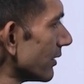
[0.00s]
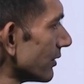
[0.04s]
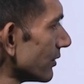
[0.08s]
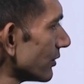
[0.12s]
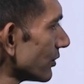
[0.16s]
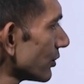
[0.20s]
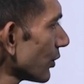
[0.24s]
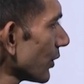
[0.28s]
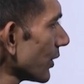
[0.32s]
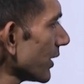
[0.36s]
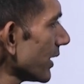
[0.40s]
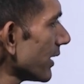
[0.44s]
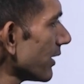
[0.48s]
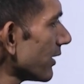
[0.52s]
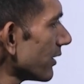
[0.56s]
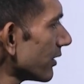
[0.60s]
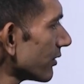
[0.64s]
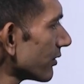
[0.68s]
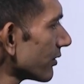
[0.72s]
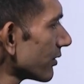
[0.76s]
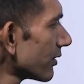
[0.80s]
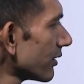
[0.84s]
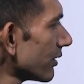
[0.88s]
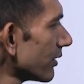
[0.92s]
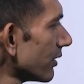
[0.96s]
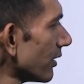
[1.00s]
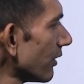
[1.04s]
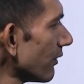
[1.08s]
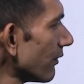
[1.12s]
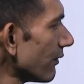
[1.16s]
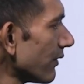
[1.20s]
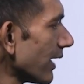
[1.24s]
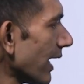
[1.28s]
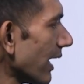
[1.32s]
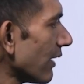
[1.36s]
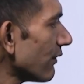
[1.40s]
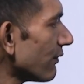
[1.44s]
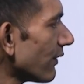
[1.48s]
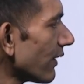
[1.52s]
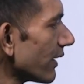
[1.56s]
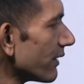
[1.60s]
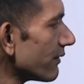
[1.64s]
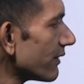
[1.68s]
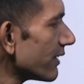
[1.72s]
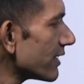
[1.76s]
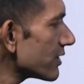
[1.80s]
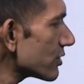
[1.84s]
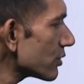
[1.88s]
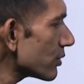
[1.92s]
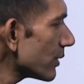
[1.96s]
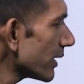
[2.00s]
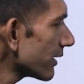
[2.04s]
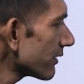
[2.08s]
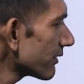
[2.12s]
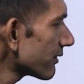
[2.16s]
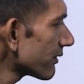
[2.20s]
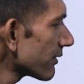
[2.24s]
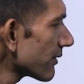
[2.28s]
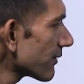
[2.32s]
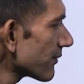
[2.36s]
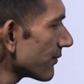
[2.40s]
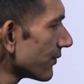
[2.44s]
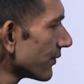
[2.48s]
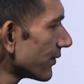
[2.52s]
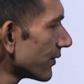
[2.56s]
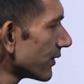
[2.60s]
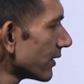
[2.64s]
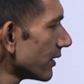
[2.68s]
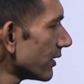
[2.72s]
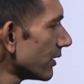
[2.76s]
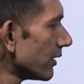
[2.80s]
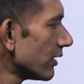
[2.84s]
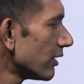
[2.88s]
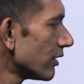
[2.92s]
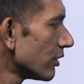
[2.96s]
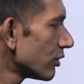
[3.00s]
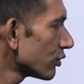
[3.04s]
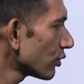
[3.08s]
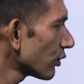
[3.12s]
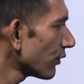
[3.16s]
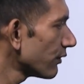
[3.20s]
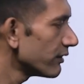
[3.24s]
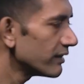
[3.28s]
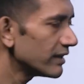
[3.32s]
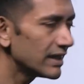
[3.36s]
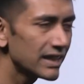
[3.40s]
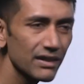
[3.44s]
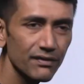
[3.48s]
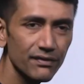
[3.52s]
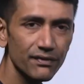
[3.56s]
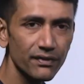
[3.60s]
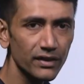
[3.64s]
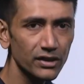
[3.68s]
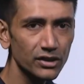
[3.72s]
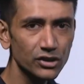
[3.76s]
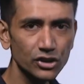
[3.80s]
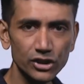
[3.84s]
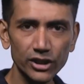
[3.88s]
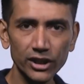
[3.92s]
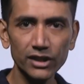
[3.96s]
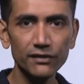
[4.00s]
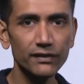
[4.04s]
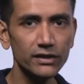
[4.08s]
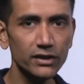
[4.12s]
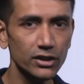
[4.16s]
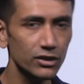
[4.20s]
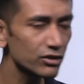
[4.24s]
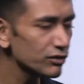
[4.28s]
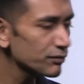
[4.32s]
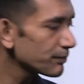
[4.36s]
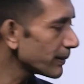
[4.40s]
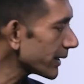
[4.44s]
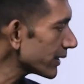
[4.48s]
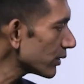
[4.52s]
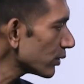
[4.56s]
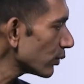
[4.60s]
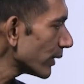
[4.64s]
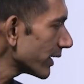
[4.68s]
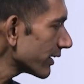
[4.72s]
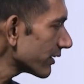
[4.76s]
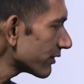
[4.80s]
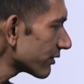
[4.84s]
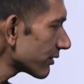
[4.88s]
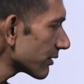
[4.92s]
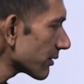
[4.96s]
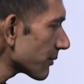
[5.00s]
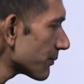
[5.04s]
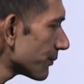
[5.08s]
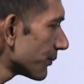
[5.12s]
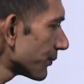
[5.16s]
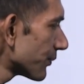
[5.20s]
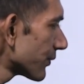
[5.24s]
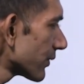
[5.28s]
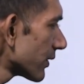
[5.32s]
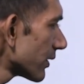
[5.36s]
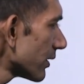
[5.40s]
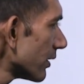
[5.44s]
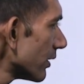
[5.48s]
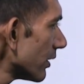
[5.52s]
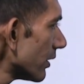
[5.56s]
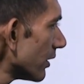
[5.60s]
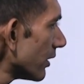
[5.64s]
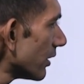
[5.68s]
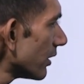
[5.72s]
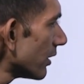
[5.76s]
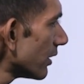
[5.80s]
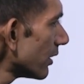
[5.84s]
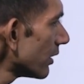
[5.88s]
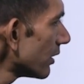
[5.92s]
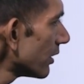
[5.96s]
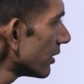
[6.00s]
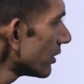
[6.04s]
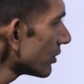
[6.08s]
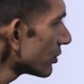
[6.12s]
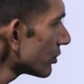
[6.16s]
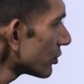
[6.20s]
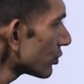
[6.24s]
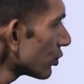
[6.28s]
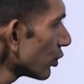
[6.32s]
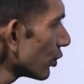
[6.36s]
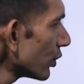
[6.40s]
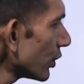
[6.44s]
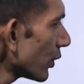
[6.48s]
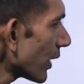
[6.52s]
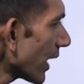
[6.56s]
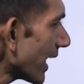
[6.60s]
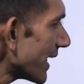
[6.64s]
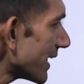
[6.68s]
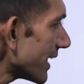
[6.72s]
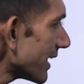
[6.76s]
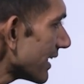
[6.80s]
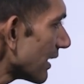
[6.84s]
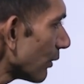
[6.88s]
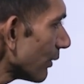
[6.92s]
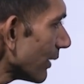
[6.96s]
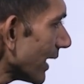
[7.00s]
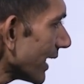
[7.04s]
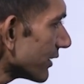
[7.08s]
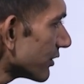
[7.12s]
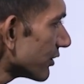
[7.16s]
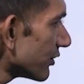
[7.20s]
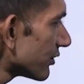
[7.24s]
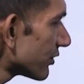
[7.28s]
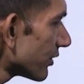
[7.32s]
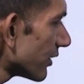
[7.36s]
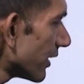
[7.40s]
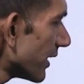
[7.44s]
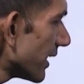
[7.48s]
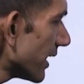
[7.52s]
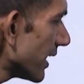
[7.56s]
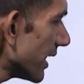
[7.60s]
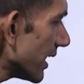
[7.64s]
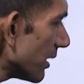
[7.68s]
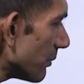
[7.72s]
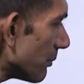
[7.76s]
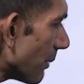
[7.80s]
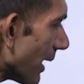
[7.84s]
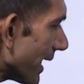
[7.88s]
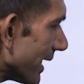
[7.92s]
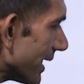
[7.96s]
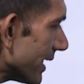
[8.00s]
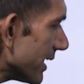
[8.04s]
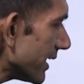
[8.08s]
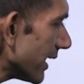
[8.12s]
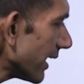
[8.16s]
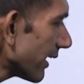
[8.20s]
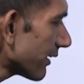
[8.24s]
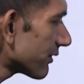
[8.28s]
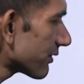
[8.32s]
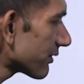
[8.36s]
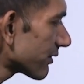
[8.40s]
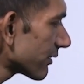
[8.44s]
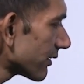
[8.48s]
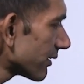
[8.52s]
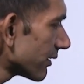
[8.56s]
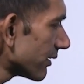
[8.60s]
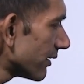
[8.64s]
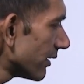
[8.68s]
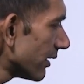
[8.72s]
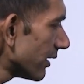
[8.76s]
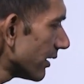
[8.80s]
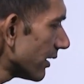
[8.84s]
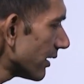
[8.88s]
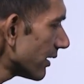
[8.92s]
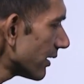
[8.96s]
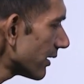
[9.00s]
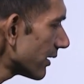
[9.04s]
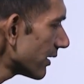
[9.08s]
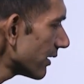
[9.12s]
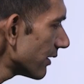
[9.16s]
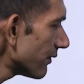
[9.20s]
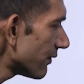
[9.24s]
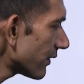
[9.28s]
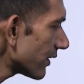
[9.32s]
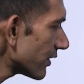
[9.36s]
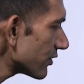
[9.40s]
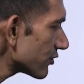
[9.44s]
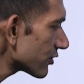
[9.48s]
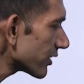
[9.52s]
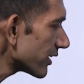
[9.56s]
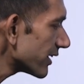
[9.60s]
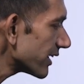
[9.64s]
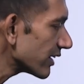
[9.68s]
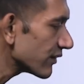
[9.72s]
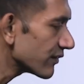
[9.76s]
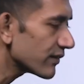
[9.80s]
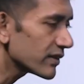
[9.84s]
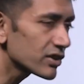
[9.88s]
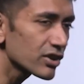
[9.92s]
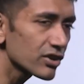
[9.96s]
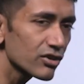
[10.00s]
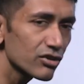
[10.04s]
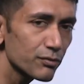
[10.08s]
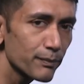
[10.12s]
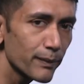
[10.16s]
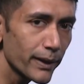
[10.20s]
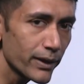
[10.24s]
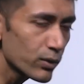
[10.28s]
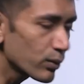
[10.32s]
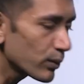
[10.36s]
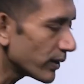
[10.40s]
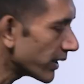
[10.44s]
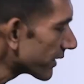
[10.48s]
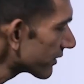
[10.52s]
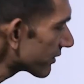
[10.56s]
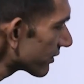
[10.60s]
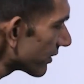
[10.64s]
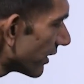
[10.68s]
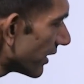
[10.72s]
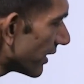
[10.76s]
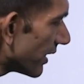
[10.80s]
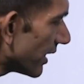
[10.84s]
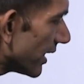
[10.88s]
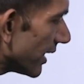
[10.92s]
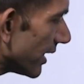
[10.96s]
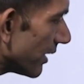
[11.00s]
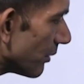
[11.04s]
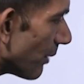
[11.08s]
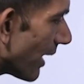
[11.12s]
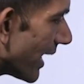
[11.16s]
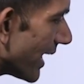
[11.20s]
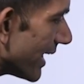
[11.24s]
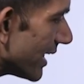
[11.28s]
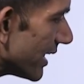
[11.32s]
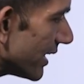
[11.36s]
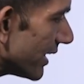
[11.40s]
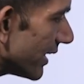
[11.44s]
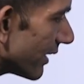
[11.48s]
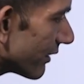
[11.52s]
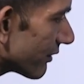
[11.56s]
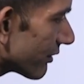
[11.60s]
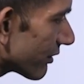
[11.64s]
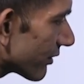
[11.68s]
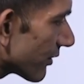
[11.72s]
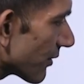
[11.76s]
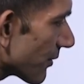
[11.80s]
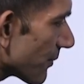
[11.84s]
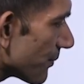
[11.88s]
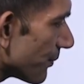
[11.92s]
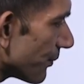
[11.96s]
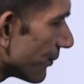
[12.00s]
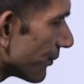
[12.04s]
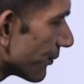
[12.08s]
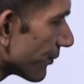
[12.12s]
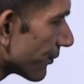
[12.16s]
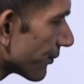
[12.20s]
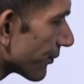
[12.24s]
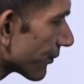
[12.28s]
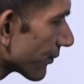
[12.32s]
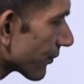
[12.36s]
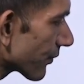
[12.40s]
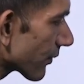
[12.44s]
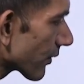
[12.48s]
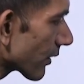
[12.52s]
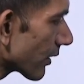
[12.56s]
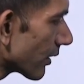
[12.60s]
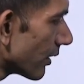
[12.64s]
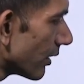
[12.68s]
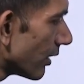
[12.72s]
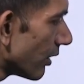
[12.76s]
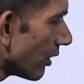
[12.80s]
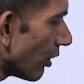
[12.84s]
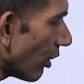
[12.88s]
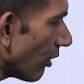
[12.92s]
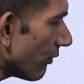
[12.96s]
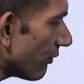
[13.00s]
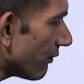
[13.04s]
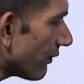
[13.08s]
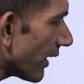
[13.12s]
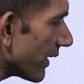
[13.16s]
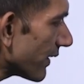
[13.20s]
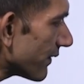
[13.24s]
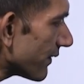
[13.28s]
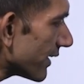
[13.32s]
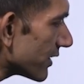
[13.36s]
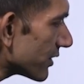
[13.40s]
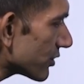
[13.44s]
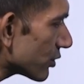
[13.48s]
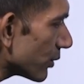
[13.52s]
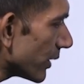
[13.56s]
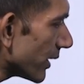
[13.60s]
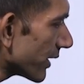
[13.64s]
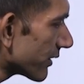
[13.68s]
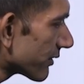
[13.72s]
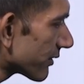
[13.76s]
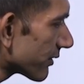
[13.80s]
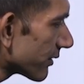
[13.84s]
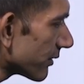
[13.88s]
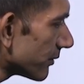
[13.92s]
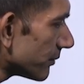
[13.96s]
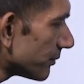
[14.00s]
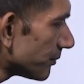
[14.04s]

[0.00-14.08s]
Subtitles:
So here it is. We have 5 raised to x. So we will differentiate with respect to x. So you write it down like this: d by dx, differentiating with respect to x. d by dx of 5 raised to x.